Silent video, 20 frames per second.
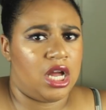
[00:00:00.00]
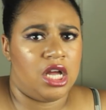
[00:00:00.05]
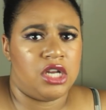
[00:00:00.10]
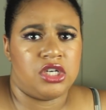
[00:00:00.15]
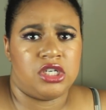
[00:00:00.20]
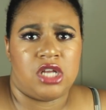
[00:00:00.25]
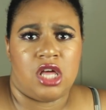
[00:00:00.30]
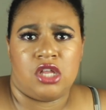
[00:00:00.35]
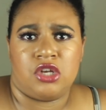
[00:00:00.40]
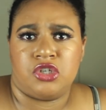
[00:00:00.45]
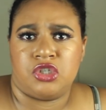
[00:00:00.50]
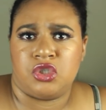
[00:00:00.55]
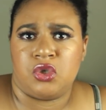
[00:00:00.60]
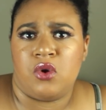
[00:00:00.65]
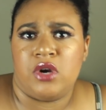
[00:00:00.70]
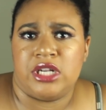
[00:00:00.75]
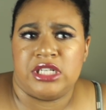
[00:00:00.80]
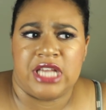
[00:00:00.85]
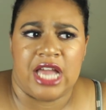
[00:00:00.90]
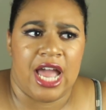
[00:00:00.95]
$100
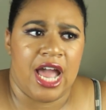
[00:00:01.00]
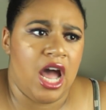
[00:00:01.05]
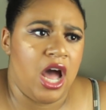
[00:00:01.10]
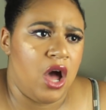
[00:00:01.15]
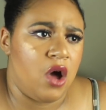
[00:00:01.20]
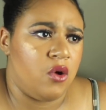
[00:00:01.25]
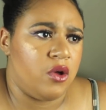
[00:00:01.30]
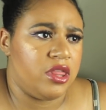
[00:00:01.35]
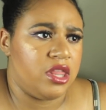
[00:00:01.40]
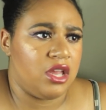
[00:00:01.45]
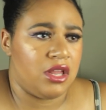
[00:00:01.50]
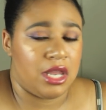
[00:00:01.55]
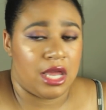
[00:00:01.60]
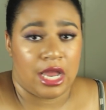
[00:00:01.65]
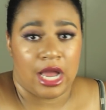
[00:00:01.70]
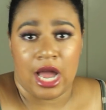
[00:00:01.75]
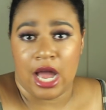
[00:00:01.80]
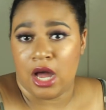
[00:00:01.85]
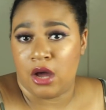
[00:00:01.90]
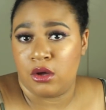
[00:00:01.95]
short? How? And they're
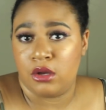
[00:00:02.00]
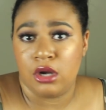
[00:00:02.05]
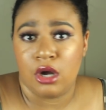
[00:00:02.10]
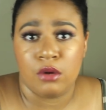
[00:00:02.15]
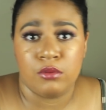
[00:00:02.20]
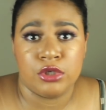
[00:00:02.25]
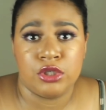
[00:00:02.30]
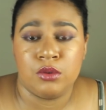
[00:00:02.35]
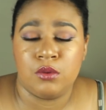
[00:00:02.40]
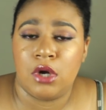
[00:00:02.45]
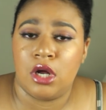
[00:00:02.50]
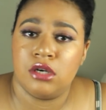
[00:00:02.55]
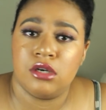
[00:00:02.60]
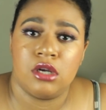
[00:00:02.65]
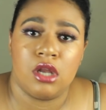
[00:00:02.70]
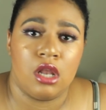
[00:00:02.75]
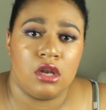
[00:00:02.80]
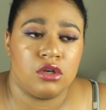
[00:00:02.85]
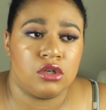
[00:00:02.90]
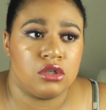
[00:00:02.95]
like, I don't know, but you
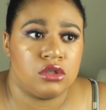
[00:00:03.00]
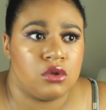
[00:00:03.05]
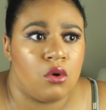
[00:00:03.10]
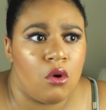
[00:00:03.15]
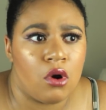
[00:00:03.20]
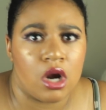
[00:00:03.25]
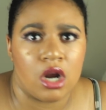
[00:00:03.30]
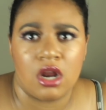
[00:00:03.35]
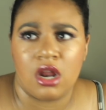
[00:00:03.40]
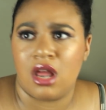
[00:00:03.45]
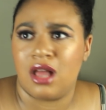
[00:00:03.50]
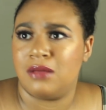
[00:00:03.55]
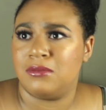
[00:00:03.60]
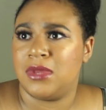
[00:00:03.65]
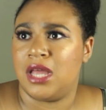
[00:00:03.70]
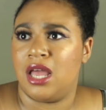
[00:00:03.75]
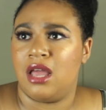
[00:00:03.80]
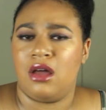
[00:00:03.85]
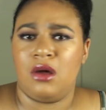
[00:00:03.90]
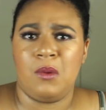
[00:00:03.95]
$100 short. I'm
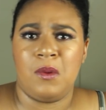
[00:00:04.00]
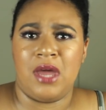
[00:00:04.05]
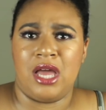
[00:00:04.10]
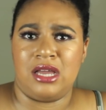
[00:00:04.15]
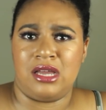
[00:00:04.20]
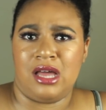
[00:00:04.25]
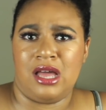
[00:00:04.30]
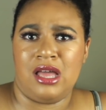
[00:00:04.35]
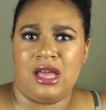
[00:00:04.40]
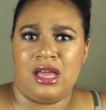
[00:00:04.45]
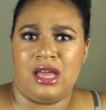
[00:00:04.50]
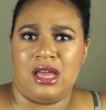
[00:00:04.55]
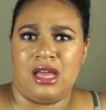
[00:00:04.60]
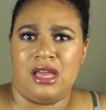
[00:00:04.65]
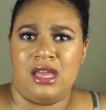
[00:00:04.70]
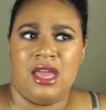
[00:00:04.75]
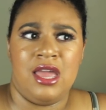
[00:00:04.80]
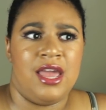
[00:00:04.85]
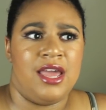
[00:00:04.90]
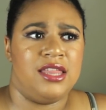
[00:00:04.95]
like, oh my
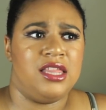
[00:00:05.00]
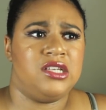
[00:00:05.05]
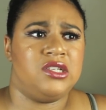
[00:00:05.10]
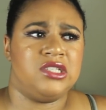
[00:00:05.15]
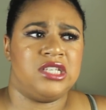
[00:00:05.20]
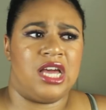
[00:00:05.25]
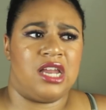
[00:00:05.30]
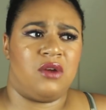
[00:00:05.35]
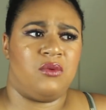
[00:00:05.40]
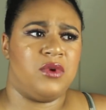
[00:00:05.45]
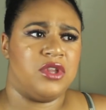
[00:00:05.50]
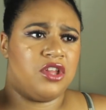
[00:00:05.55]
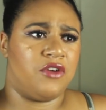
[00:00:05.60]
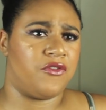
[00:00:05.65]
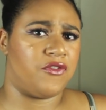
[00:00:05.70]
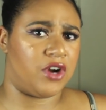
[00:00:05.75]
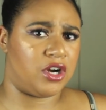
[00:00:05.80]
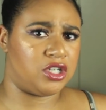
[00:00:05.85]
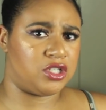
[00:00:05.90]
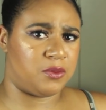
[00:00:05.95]
god. This was kind of when the
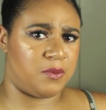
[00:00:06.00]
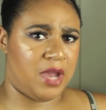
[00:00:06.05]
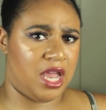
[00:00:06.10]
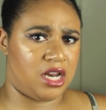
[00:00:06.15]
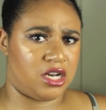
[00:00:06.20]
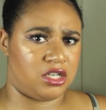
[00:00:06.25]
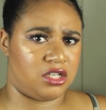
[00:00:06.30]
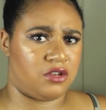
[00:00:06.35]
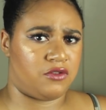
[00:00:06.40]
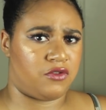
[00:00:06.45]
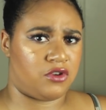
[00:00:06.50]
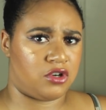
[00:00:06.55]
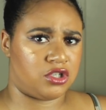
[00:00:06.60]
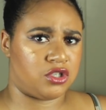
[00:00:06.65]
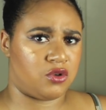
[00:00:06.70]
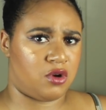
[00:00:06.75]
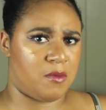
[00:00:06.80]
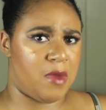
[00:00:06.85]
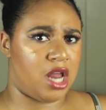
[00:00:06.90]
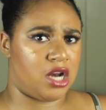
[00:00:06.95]

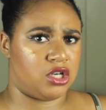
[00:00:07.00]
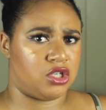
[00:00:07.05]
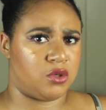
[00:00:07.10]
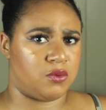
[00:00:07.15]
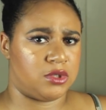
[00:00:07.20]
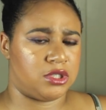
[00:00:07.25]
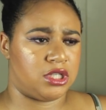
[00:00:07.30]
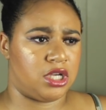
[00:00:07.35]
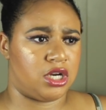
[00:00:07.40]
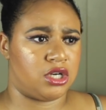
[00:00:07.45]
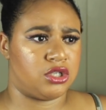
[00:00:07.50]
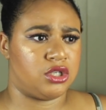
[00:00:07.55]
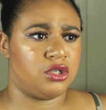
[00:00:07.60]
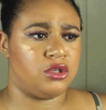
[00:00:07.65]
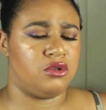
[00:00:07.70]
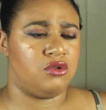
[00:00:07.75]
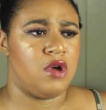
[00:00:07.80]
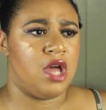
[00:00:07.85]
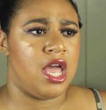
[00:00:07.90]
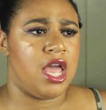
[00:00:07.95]
first store manager was there
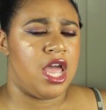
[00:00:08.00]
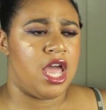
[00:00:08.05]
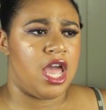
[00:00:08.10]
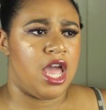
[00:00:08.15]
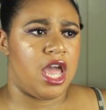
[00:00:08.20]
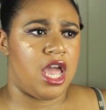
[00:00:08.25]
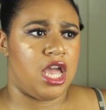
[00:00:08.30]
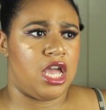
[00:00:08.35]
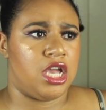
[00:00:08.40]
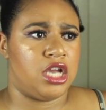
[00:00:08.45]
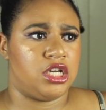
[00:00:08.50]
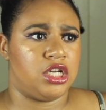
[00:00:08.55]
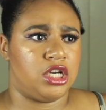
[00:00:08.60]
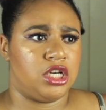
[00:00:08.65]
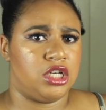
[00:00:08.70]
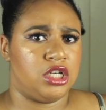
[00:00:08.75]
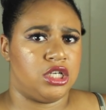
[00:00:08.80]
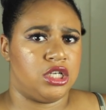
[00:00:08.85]
too. And